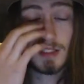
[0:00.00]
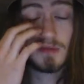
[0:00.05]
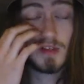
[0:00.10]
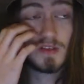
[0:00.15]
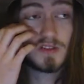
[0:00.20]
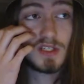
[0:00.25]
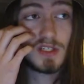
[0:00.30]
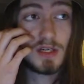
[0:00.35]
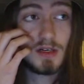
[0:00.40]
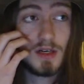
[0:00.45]
They've
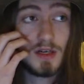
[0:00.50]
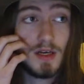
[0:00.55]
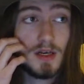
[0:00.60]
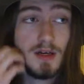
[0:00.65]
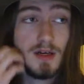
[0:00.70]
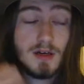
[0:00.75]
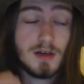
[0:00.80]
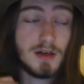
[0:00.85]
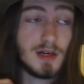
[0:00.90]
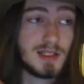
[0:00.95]
sent
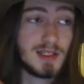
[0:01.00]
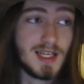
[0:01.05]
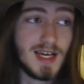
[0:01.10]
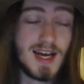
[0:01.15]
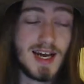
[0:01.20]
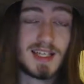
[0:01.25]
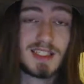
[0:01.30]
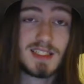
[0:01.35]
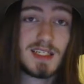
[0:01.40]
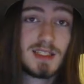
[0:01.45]

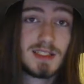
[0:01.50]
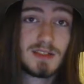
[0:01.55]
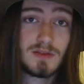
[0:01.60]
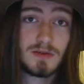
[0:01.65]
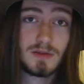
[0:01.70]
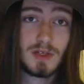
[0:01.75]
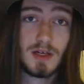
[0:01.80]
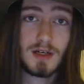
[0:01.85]
attacks on his